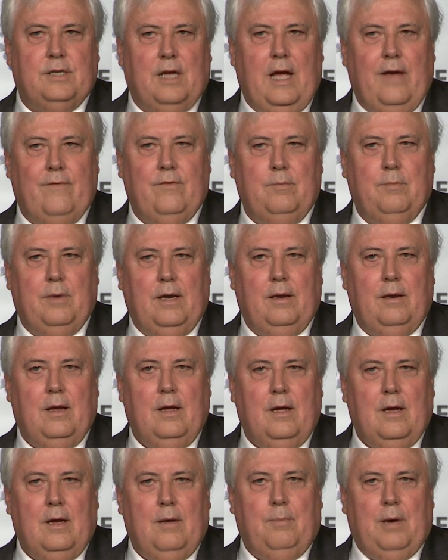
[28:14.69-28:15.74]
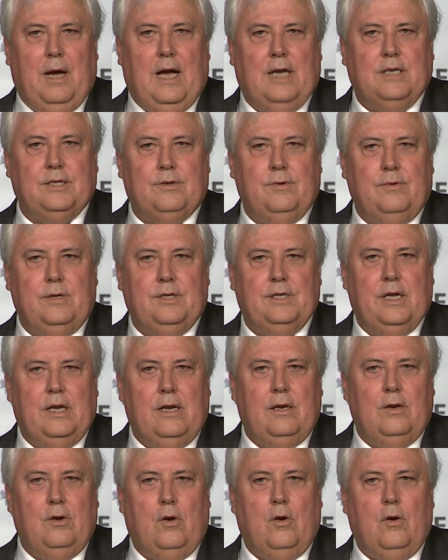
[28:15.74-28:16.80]
They haven't been passed through the
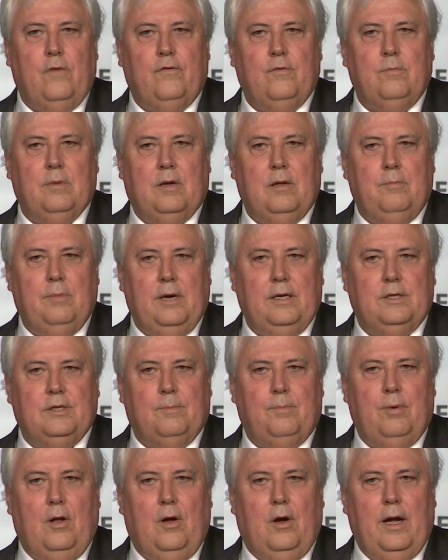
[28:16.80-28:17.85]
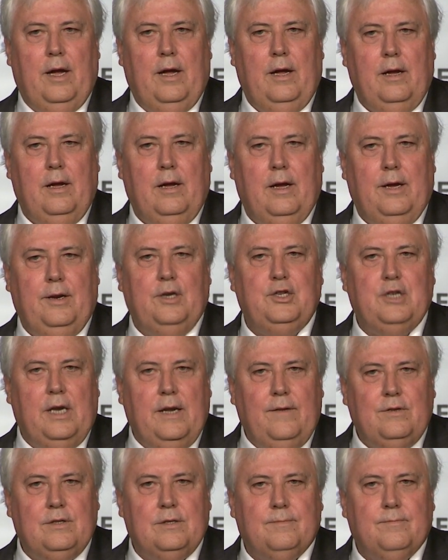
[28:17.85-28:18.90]
Senate. Not all of them can be supply
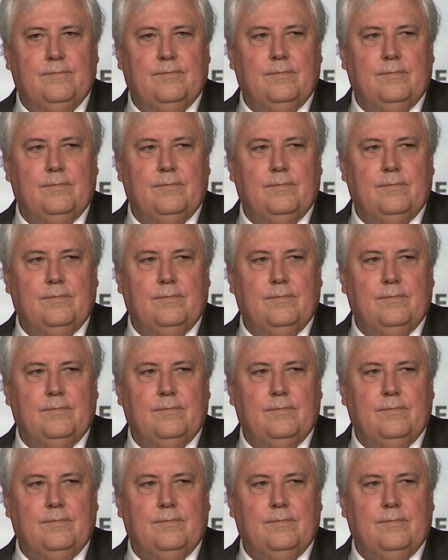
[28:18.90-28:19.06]
initiatives.